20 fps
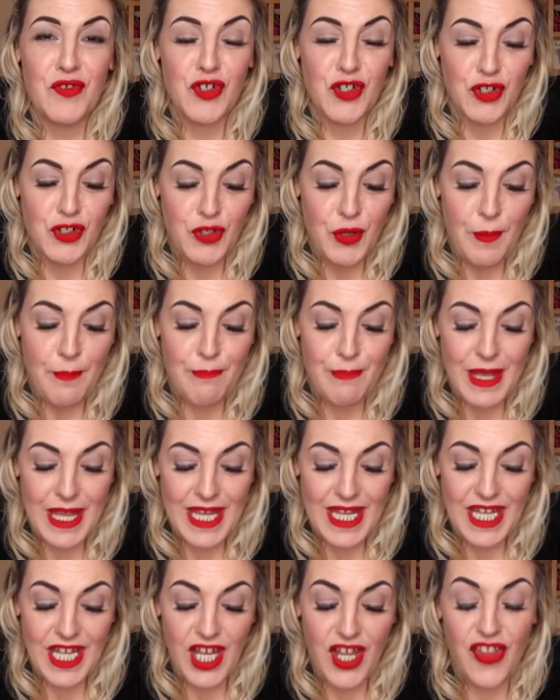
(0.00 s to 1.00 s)
for
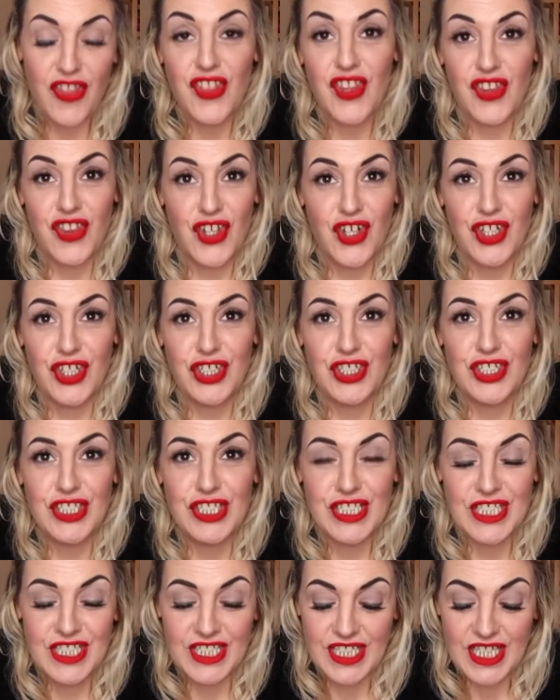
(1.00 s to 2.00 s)
May the
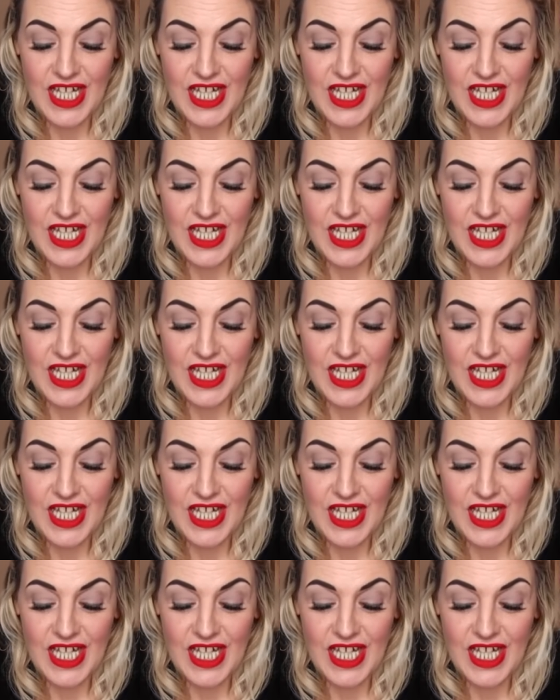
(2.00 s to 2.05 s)
3rd.